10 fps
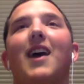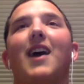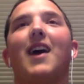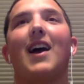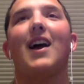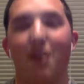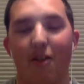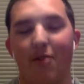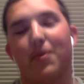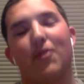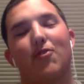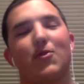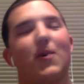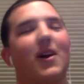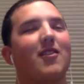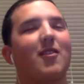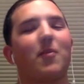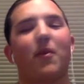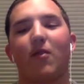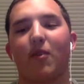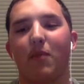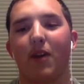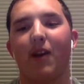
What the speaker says: and another person who has experience in being